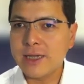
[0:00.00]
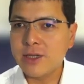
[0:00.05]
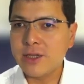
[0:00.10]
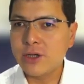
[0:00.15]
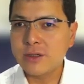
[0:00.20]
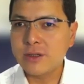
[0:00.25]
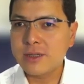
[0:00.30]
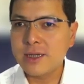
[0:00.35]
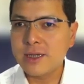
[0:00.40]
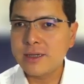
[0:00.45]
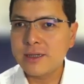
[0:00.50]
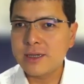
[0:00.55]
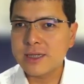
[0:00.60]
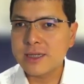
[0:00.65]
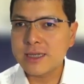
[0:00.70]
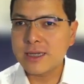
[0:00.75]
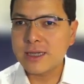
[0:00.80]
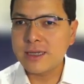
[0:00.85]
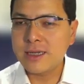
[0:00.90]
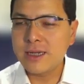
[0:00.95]
don't think there's
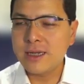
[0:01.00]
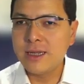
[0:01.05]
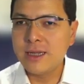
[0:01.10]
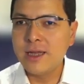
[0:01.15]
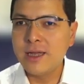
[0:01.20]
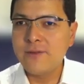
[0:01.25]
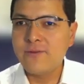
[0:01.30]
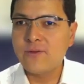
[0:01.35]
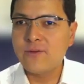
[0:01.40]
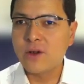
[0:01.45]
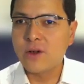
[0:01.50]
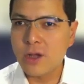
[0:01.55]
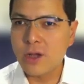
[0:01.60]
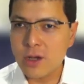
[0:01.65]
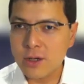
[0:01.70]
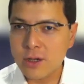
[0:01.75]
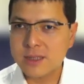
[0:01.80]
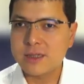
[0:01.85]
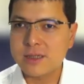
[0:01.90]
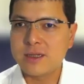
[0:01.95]
any love
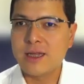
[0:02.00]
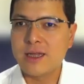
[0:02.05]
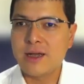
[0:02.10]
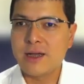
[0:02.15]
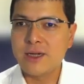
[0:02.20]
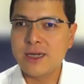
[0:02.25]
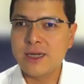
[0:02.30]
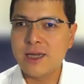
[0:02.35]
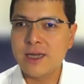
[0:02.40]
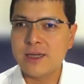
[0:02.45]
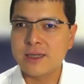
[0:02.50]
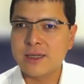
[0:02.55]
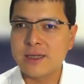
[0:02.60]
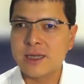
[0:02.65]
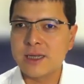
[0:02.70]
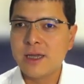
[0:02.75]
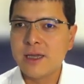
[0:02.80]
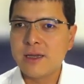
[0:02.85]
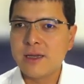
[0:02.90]
lost nowadays